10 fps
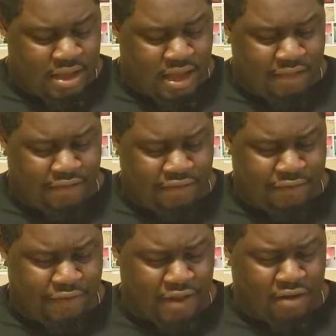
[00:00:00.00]
There's
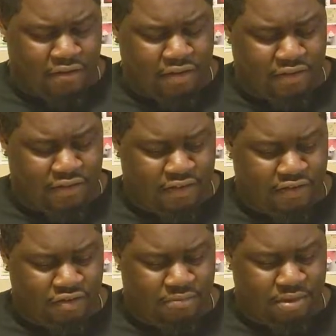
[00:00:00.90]
no fan art in this
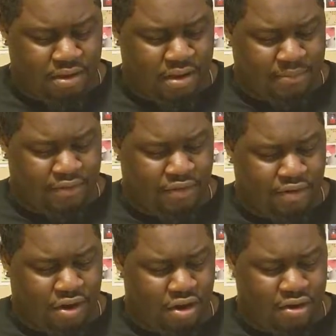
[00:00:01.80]
issue, but I'm sure
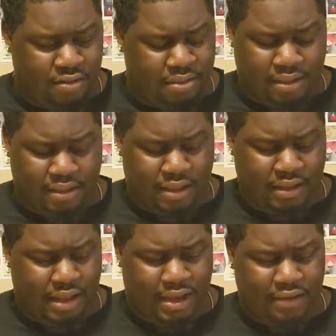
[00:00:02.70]
there are in a
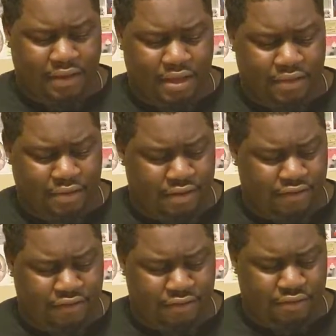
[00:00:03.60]
lot of the other
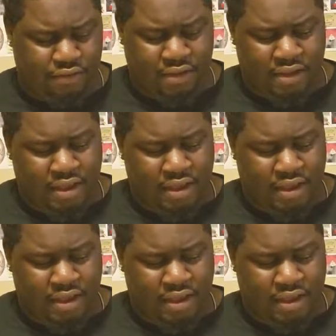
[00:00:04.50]
issues.